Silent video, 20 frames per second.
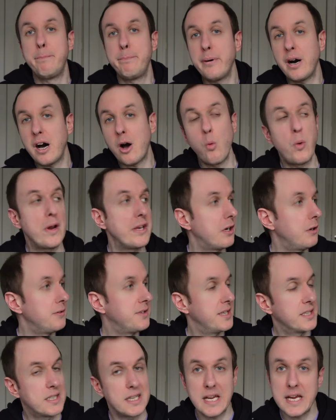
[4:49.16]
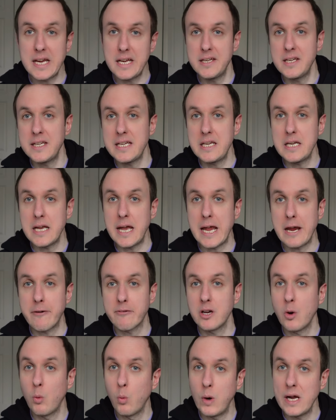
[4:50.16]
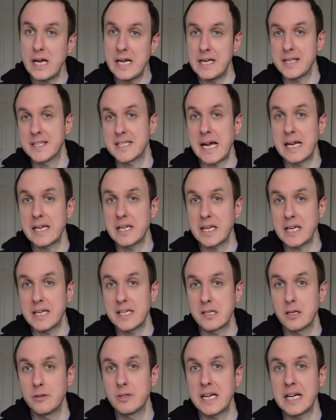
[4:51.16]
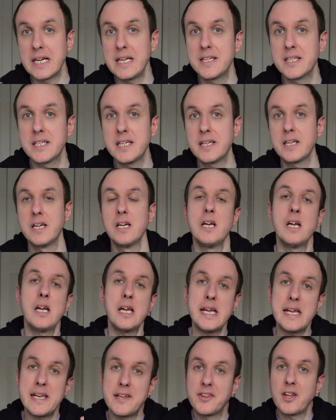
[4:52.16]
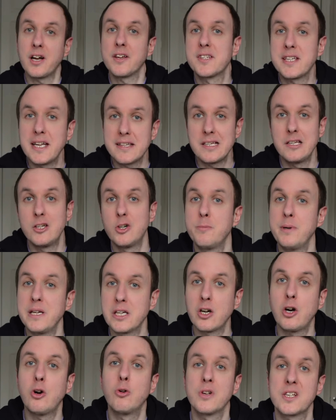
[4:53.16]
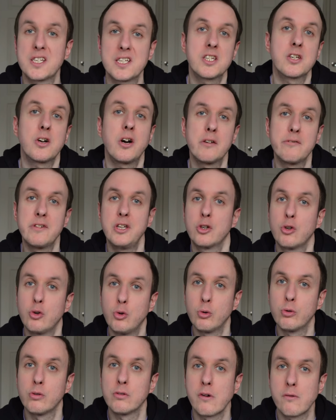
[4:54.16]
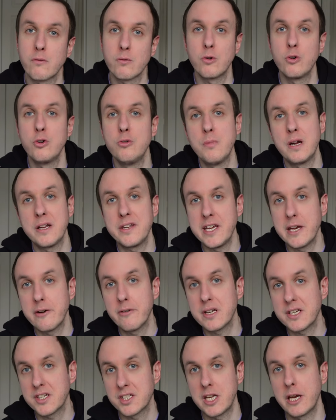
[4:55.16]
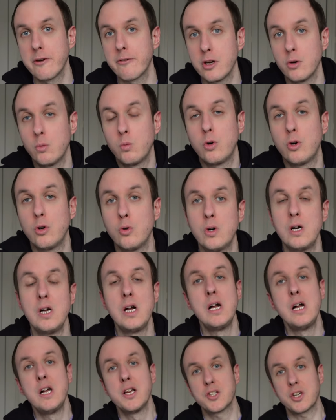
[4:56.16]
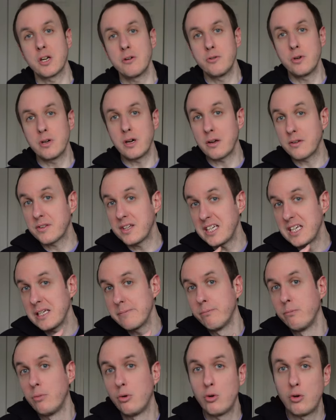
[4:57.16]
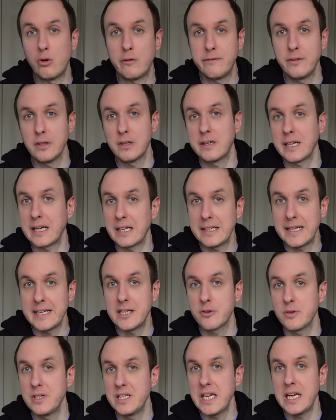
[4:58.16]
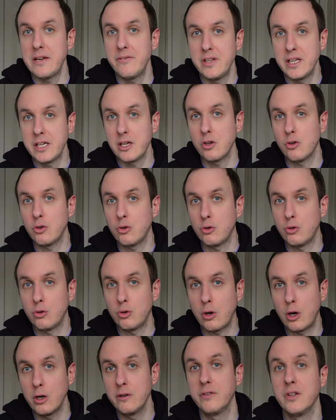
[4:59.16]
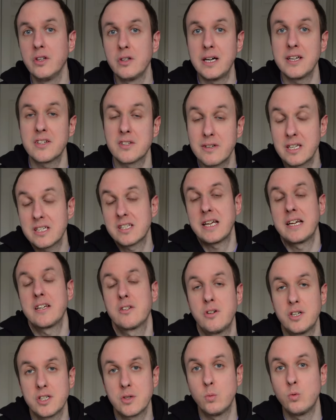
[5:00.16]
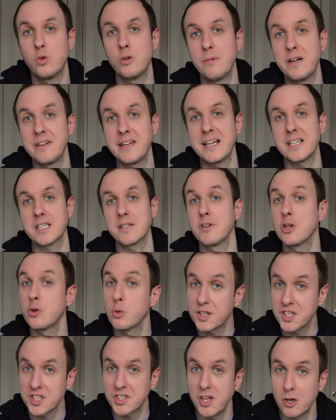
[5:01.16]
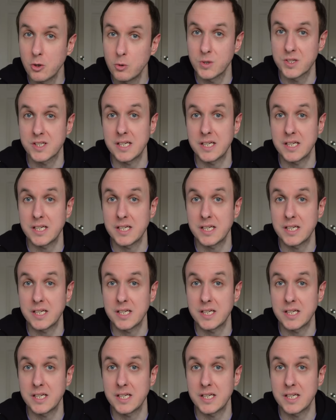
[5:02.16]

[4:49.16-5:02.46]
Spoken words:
But we noticed in the area where tank is located, it does get a little bit cold because it's kind of in a corner of a room near an exterior wall. So This is more for like later in the evening or overnight, so it stays nice and warm. And that's something called a snuggle